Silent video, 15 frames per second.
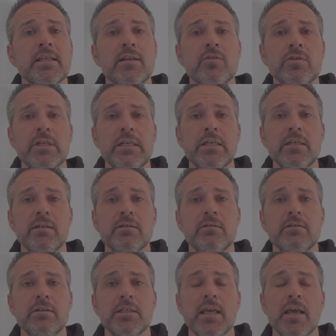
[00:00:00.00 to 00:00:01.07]
are needed
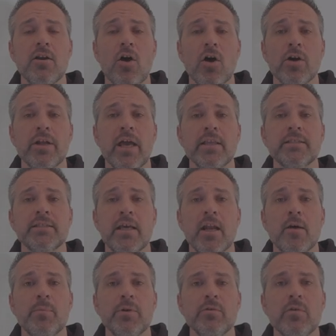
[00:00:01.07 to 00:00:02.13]
to get Hardhat set
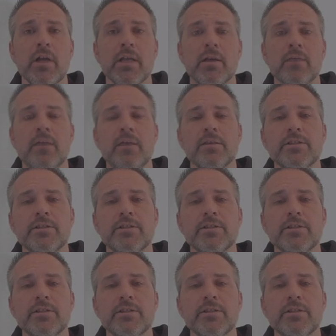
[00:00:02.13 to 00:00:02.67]
up and running.